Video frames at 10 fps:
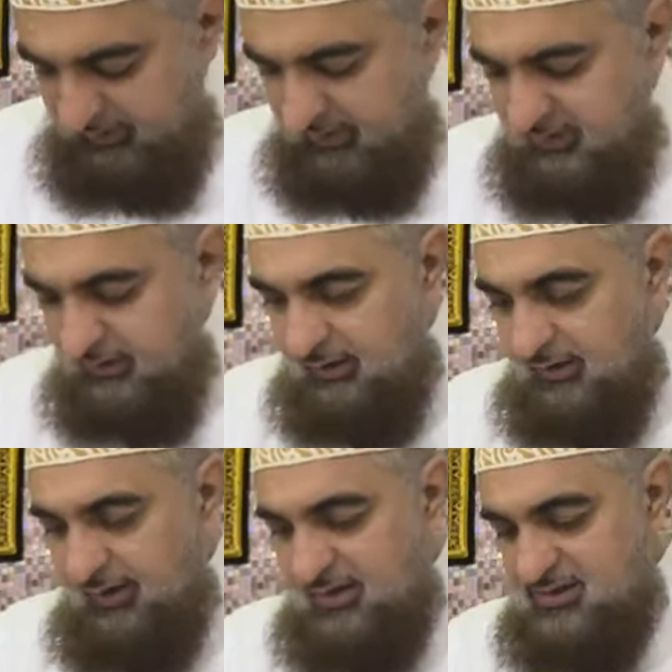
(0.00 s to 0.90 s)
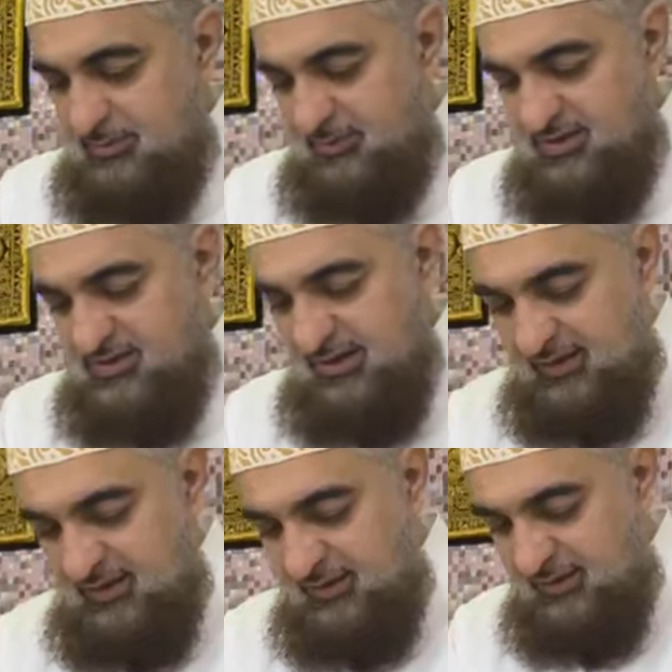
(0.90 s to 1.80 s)
May Allah Ta'ala accept
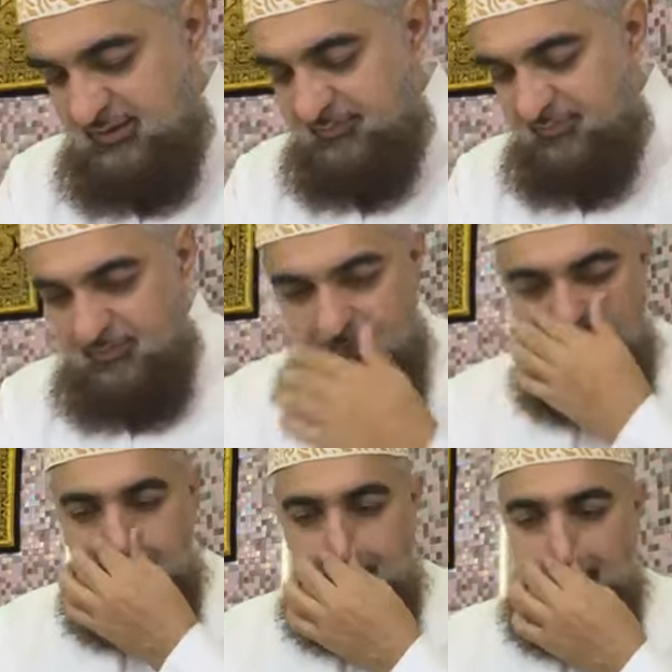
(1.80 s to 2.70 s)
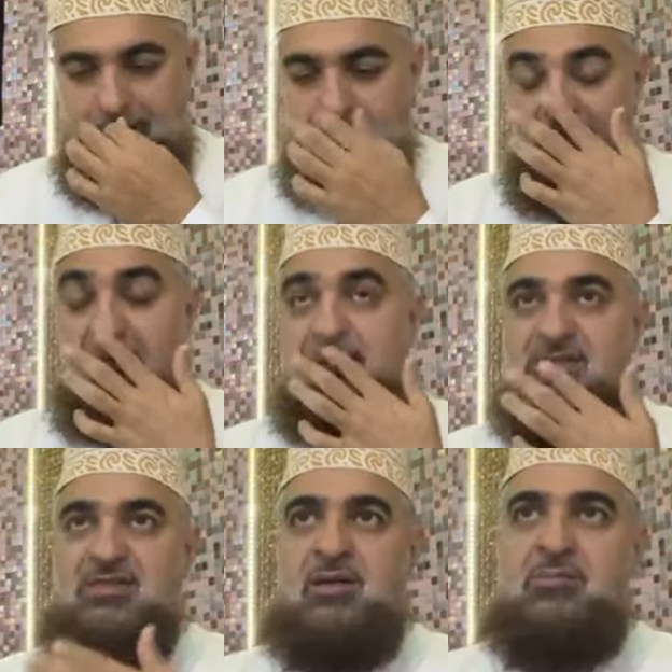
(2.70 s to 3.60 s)
this gathering and
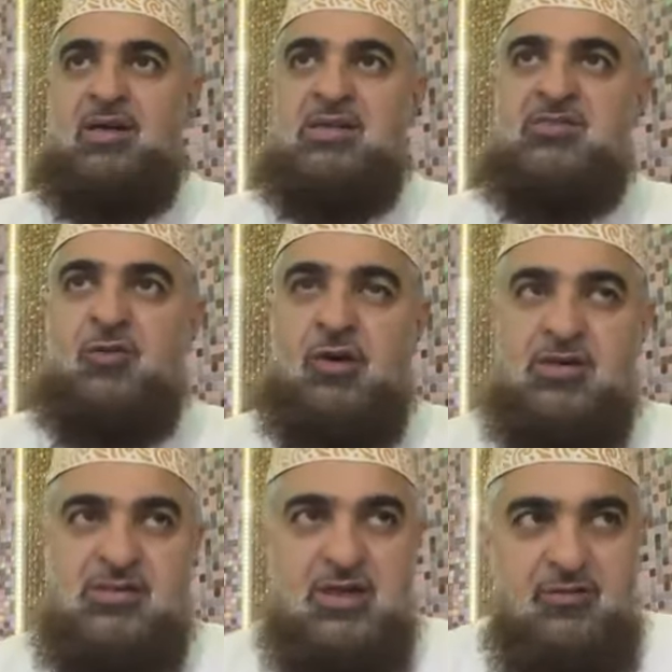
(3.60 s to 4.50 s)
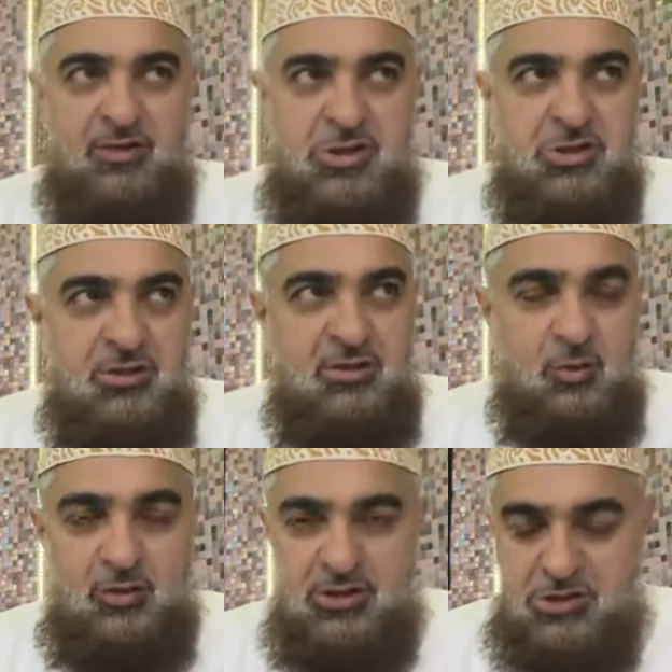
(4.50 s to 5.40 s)
make this a means for our
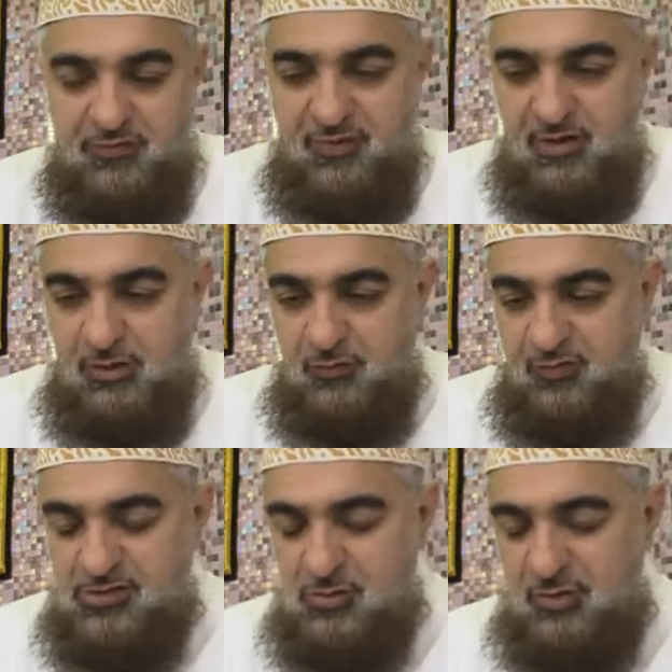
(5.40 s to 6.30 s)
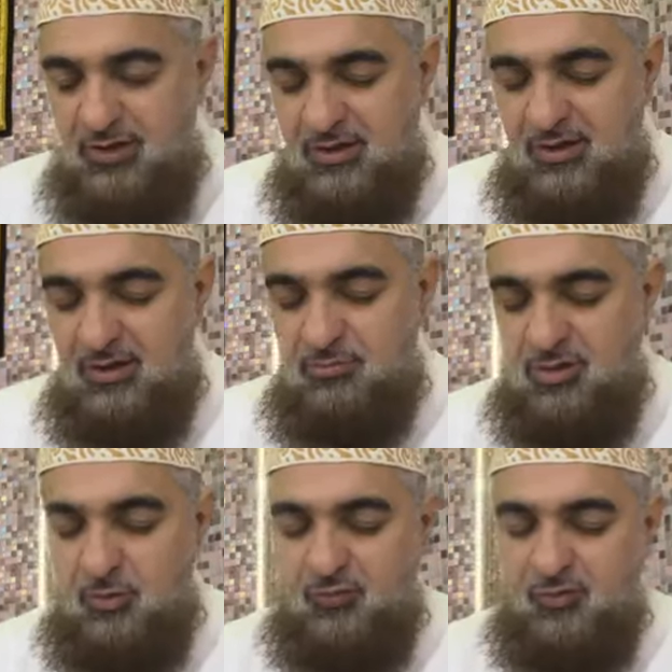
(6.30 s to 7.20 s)
salvation through the Shafa'at of Rasul
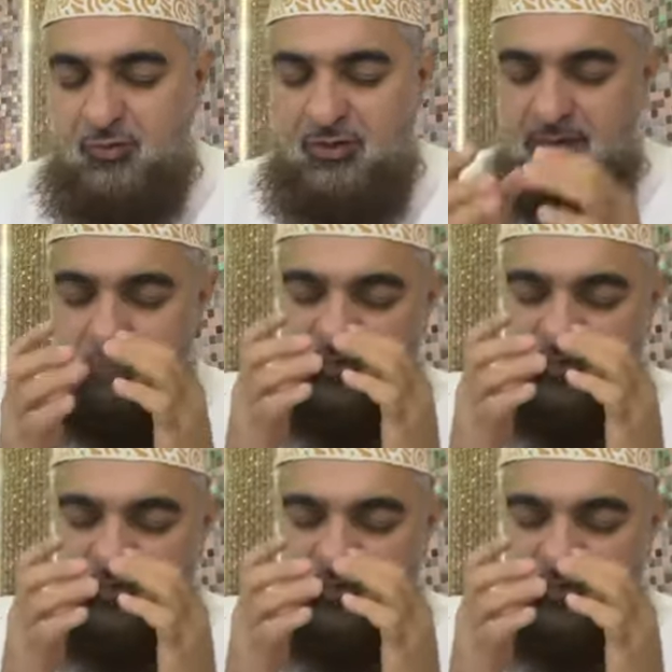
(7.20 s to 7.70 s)
Kareem, Raufur